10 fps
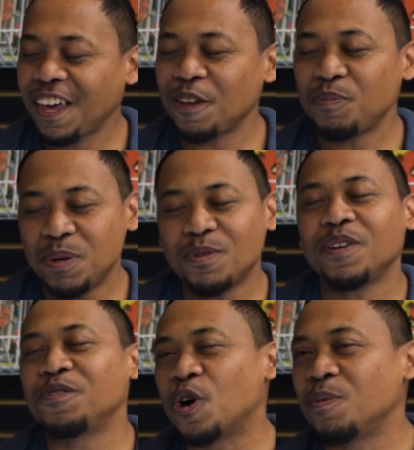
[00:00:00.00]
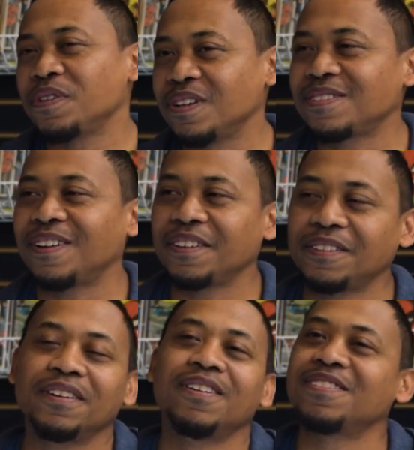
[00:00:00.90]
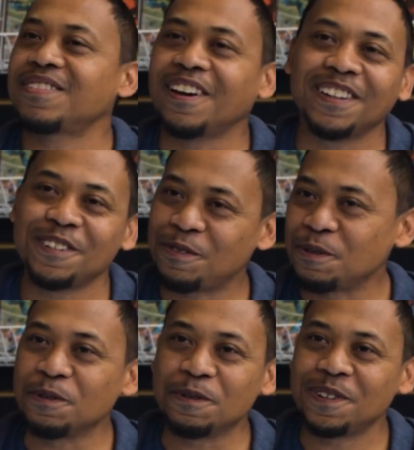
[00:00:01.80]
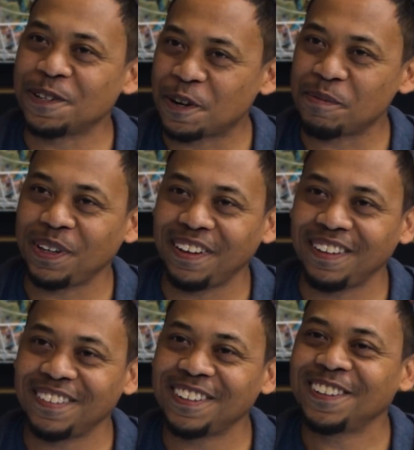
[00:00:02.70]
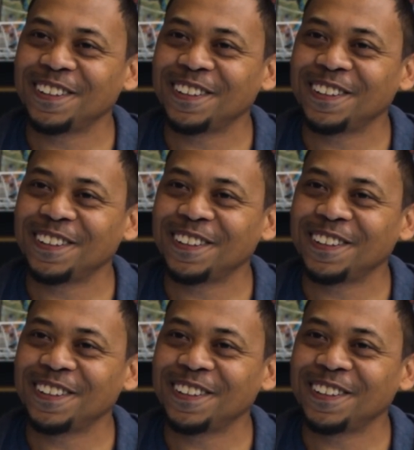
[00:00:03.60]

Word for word: And people have told me this. Like they're gonna sell it to. You know what I mean?